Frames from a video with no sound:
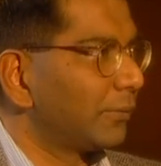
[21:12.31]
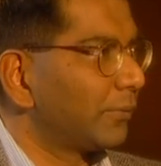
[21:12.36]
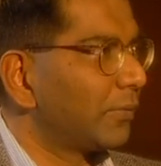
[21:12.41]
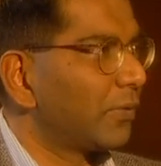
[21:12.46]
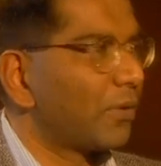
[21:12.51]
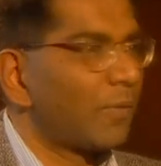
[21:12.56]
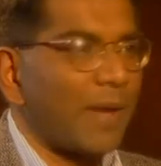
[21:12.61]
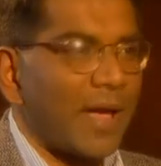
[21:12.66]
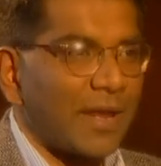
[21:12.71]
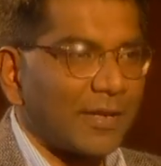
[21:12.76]

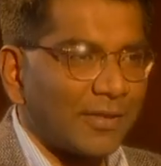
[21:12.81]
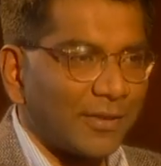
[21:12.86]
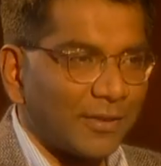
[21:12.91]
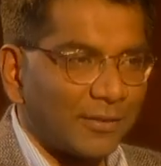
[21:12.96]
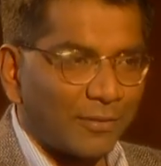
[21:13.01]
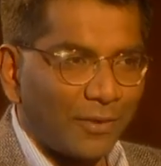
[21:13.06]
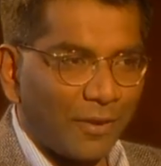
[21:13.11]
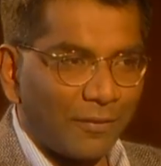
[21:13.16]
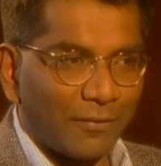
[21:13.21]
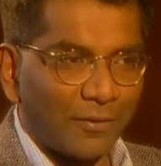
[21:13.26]

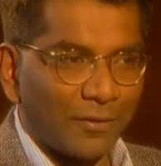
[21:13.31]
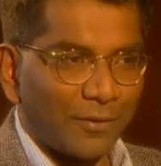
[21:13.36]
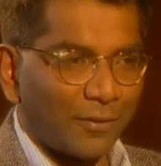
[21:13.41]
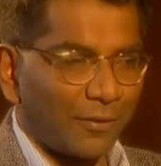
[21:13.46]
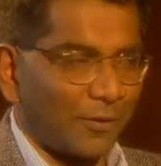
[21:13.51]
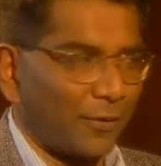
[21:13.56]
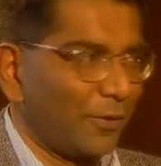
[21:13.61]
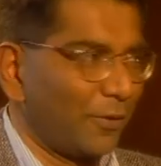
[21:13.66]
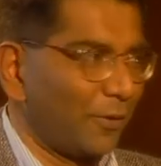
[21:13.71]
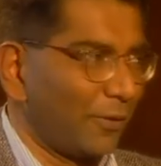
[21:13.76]
romantic novel
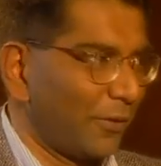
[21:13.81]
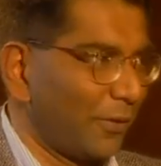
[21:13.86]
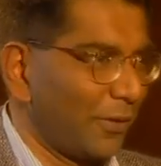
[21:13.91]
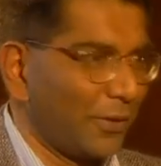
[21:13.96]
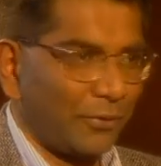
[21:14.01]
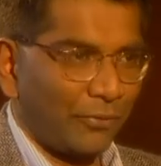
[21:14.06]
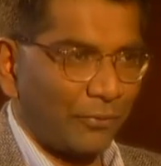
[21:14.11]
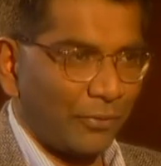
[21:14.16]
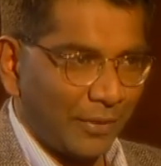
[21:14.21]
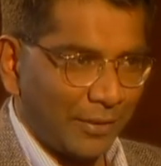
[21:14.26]
or a
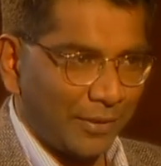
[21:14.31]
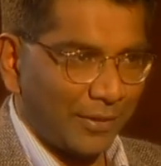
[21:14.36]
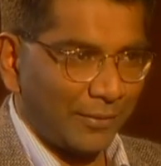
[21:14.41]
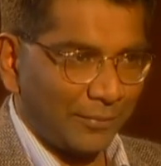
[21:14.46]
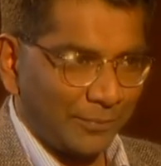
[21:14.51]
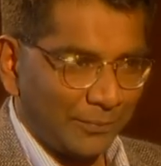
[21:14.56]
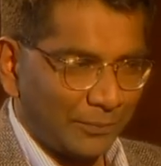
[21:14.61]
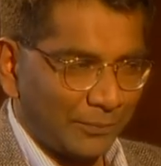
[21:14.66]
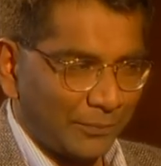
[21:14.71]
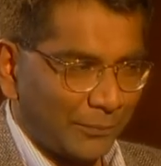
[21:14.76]
thriller.
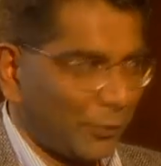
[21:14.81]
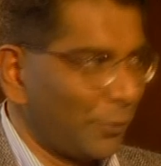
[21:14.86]
Mm-hmm.